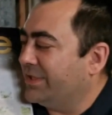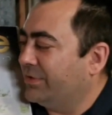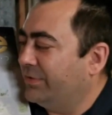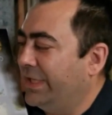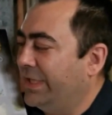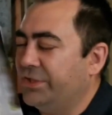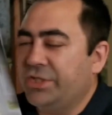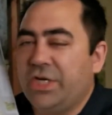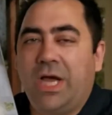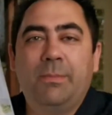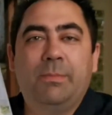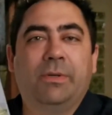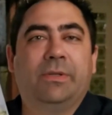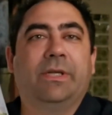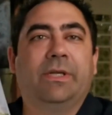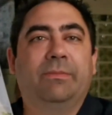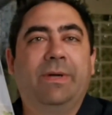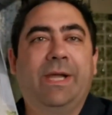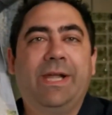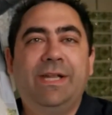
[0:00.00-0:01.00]
does a great job
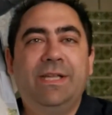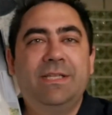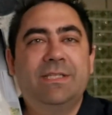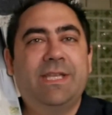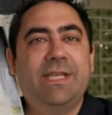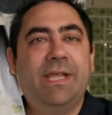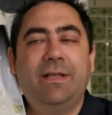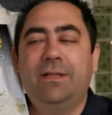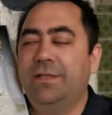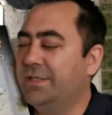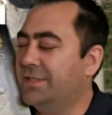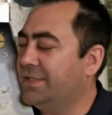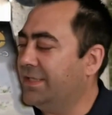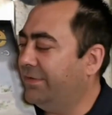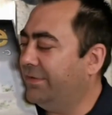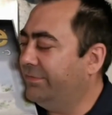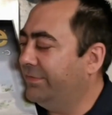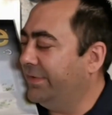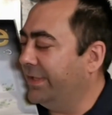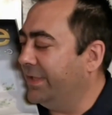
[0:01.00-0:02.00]
with their rating scale and
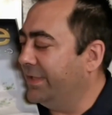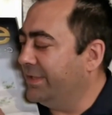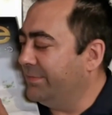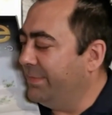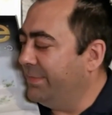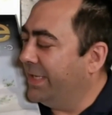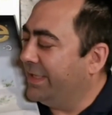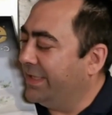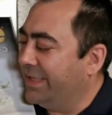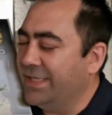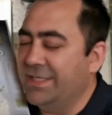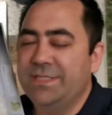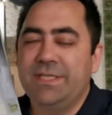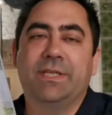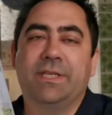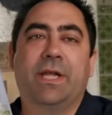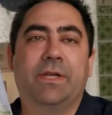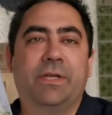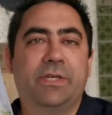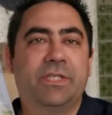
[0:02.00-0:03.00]
stuff, and it make it
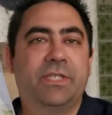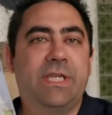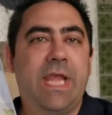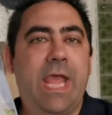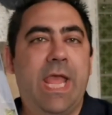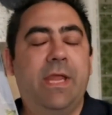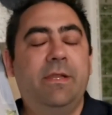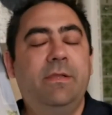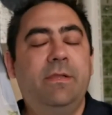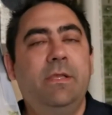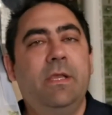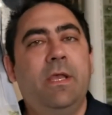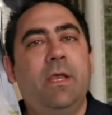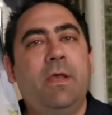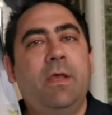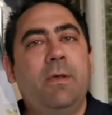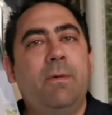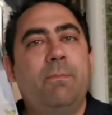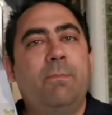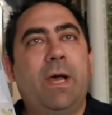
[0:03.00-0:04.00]
easy to understand.
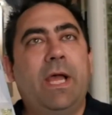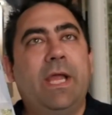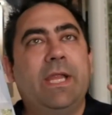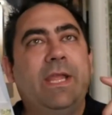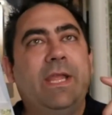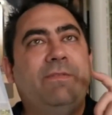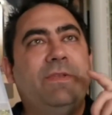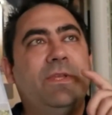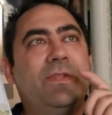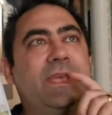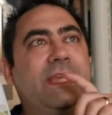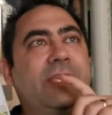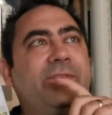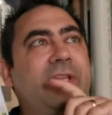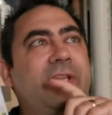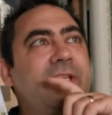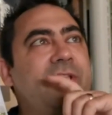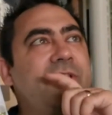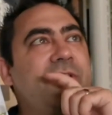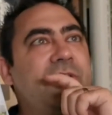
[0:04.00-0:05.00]
But if you think of
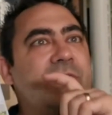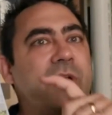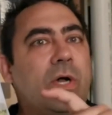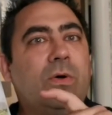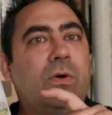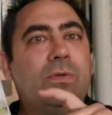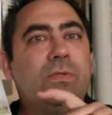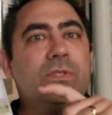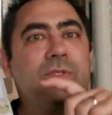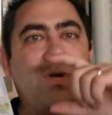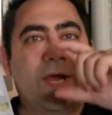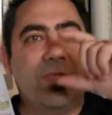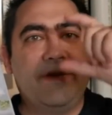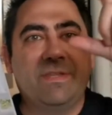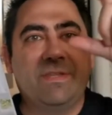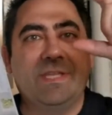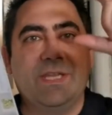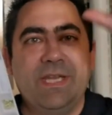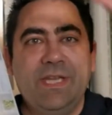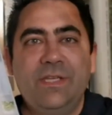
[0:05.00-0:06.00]
it in zones
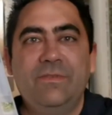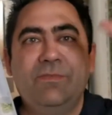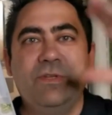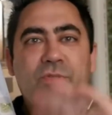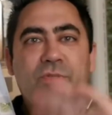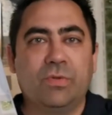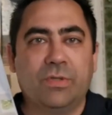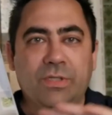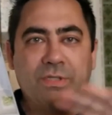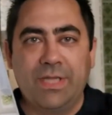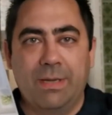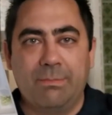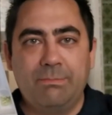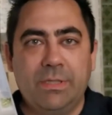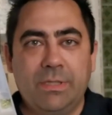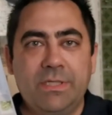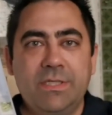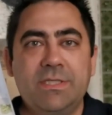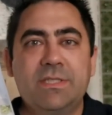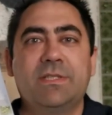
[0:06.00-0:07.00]
rather than individual
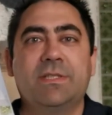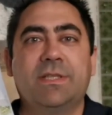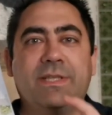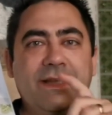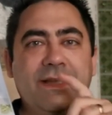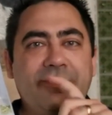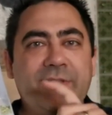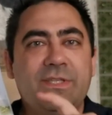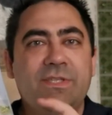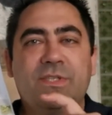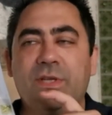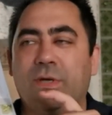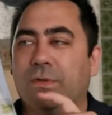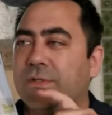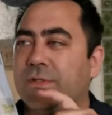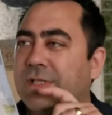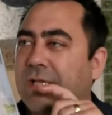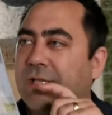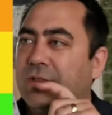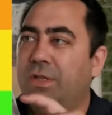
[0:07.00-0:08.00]
numbers, think of it in
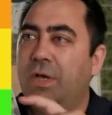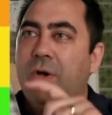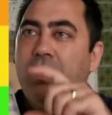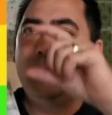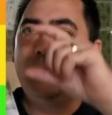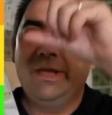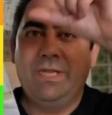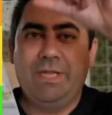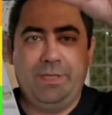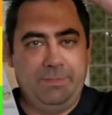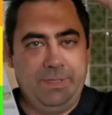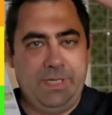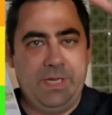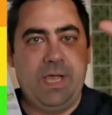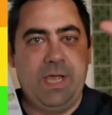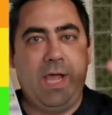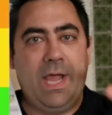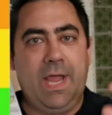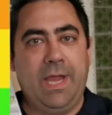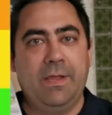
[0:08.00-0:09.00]
zones like low, medium, and
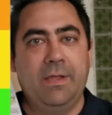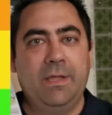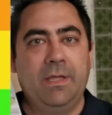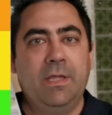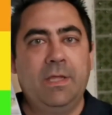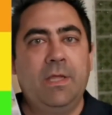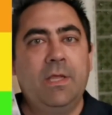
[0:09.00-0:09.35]
high.